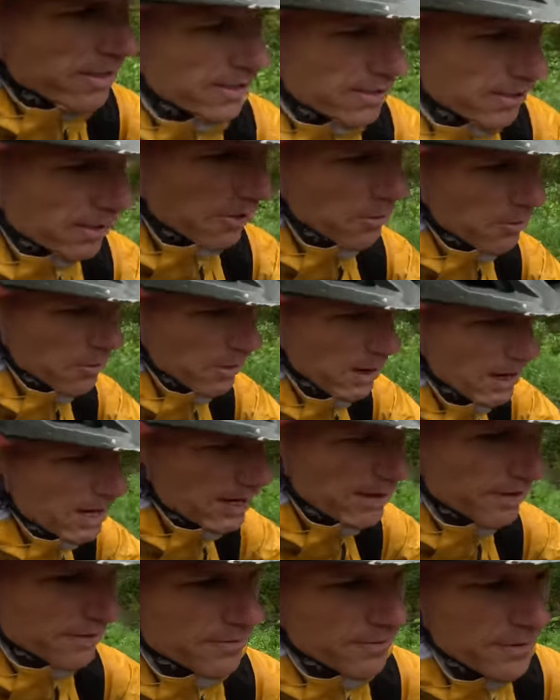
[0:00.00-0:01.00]
is so
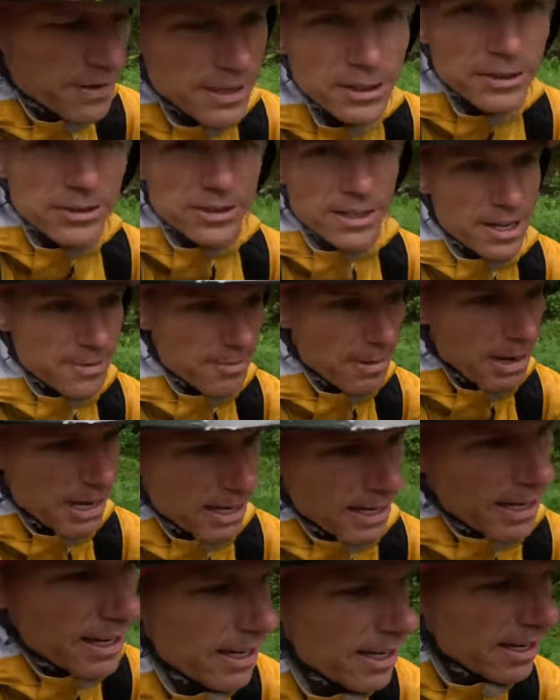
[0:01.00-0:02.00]
wet, it feels like
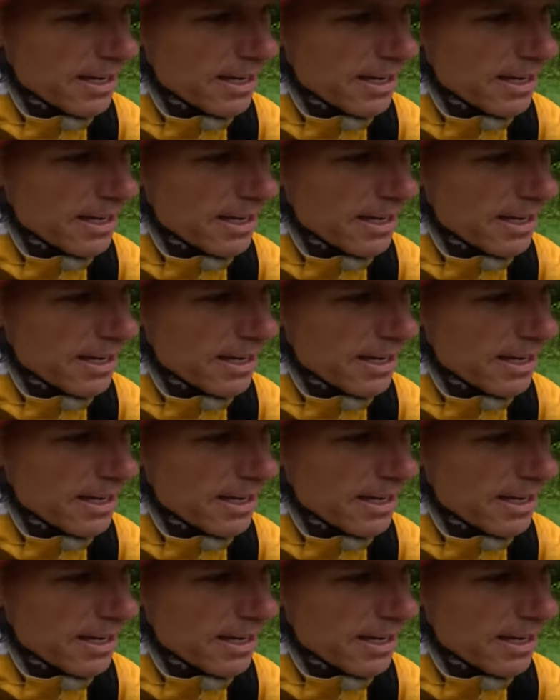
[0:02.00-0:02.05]
my